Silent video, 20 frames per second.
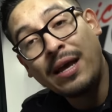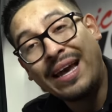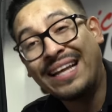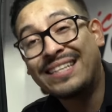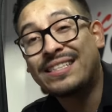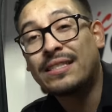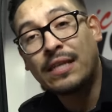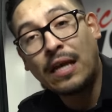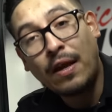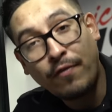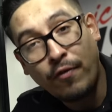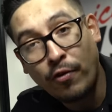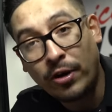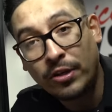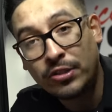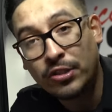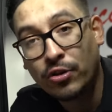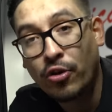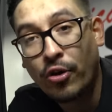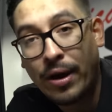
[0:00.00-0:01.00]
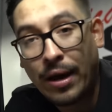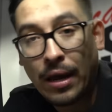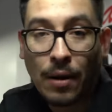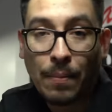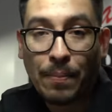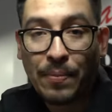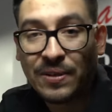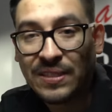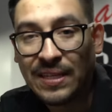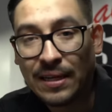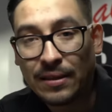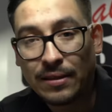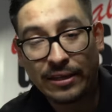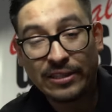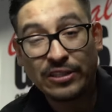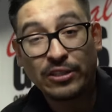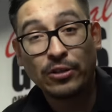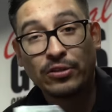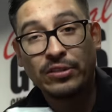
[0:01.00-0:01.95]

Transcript: it's time for us to go ahead and protect it. So